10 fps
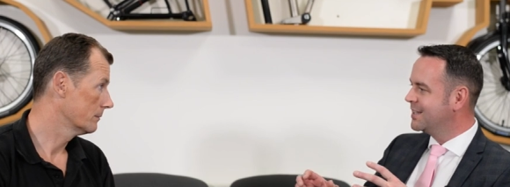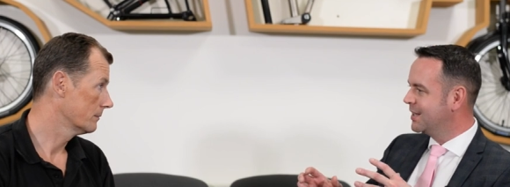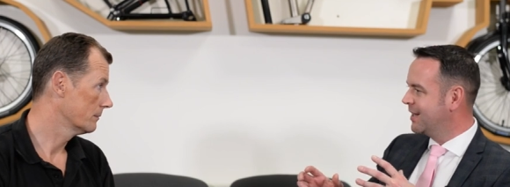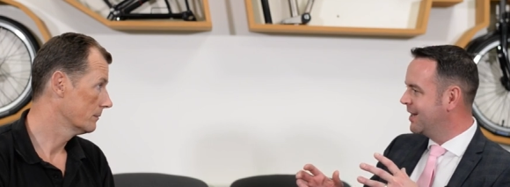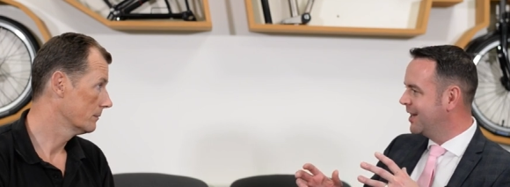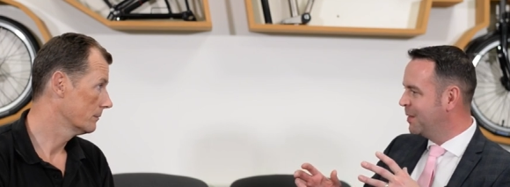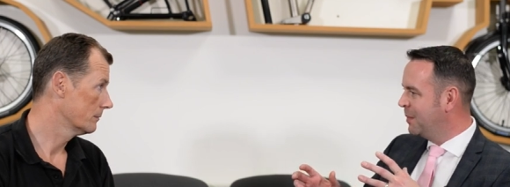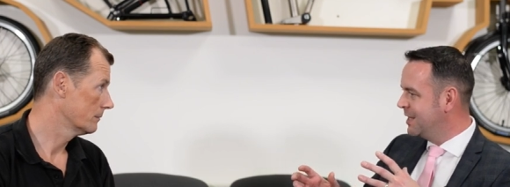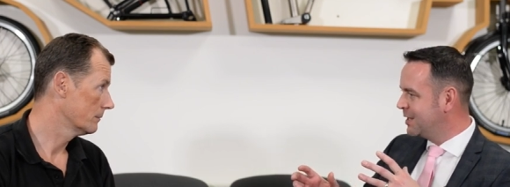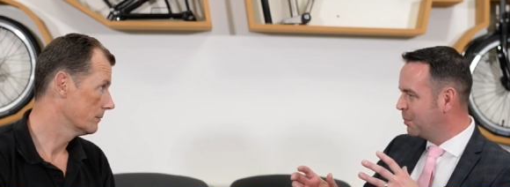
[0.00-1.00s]
Speaker 1: is a, an
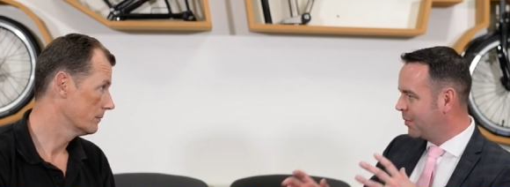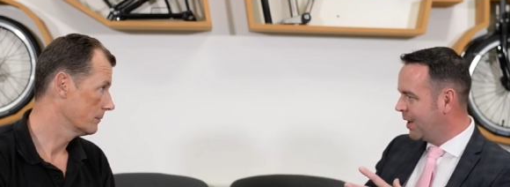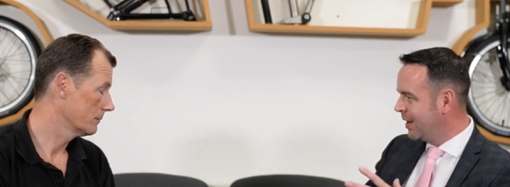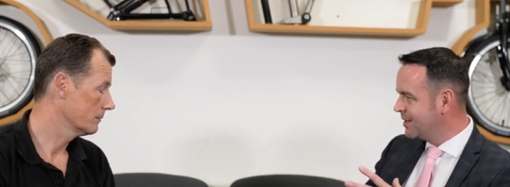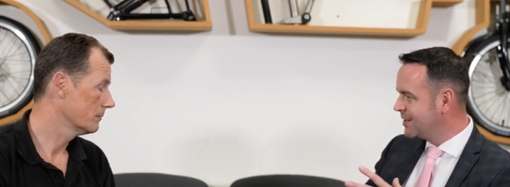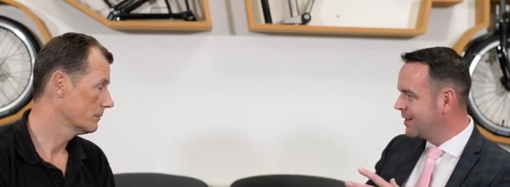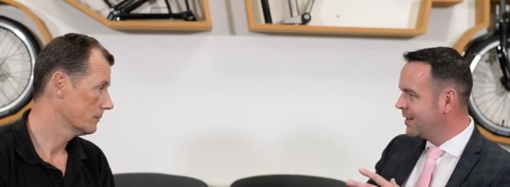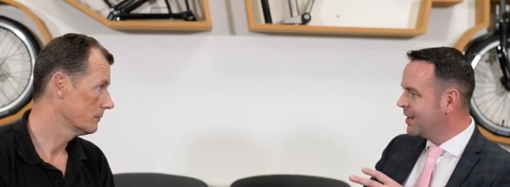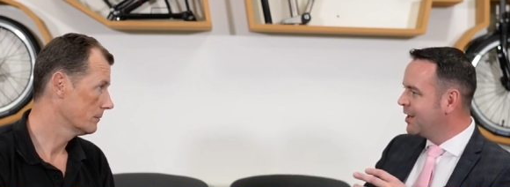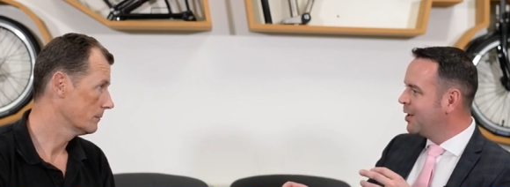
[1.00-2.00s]
amazing brand.
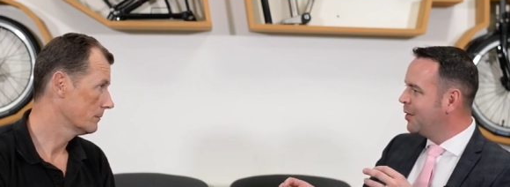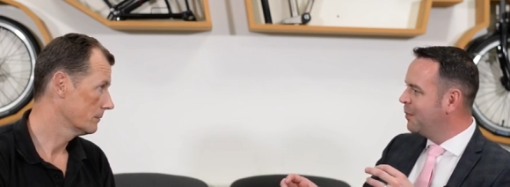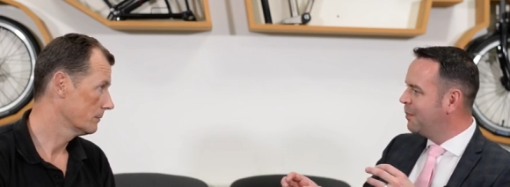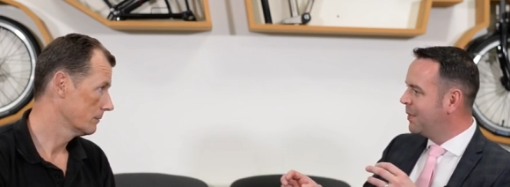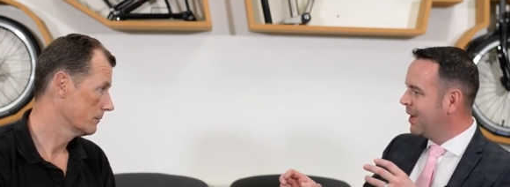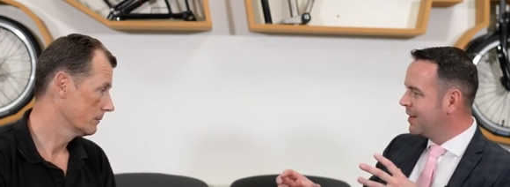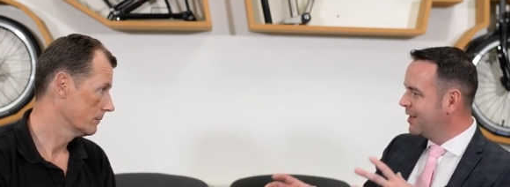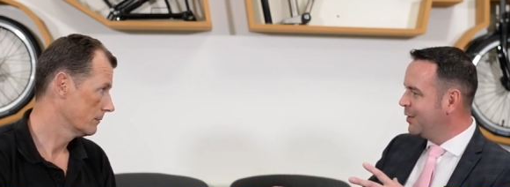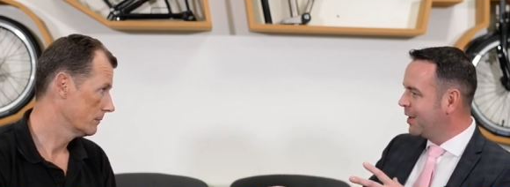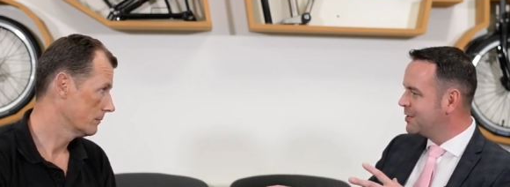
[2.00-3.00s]
But I
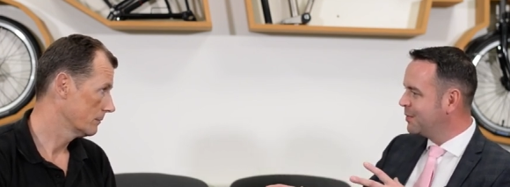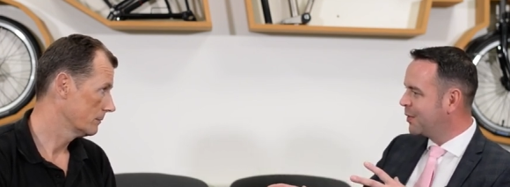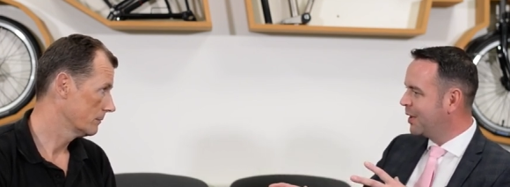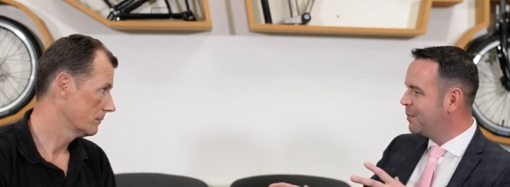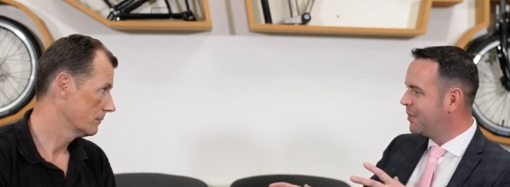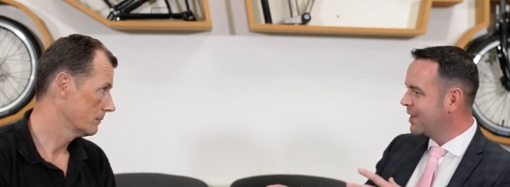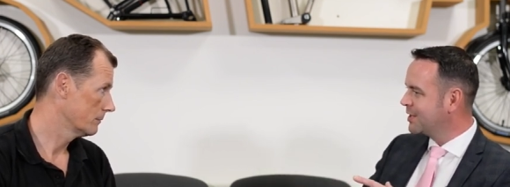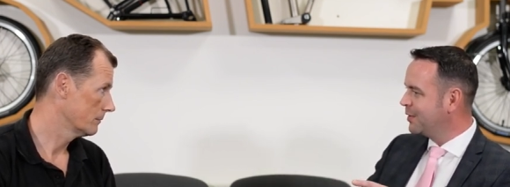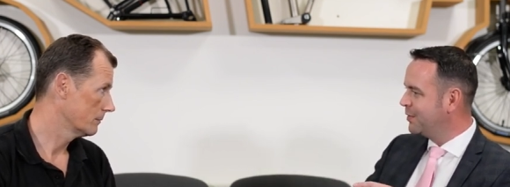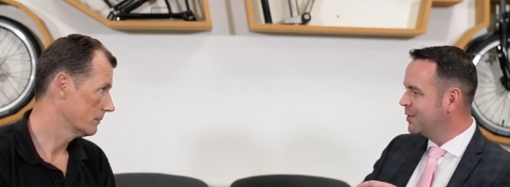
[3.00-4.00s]
think you have some quite
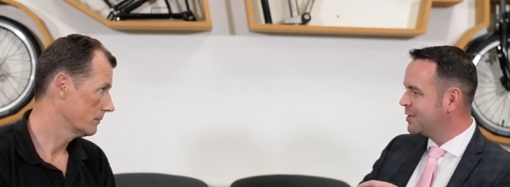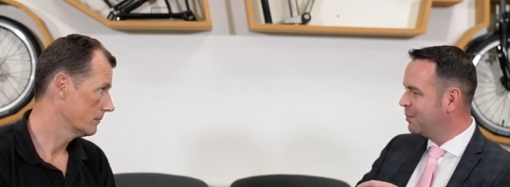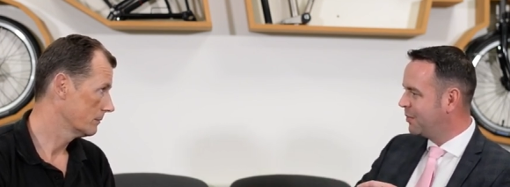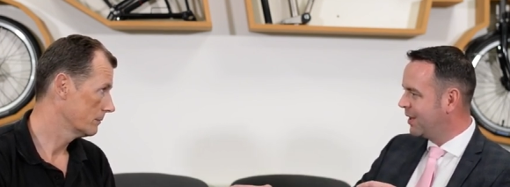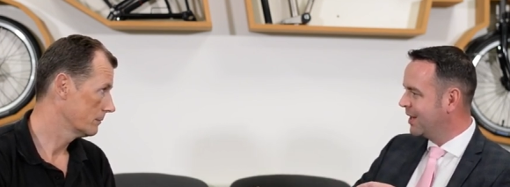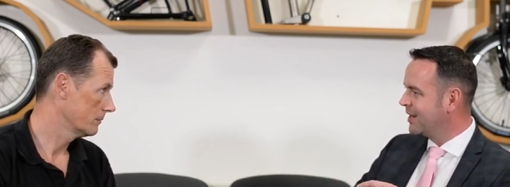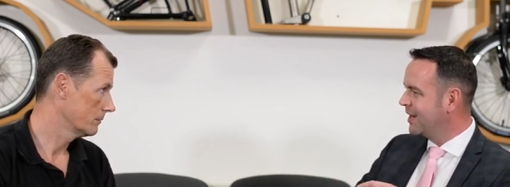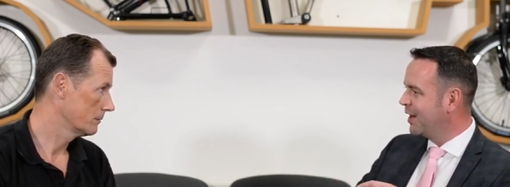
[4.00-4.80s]
practical views on brand and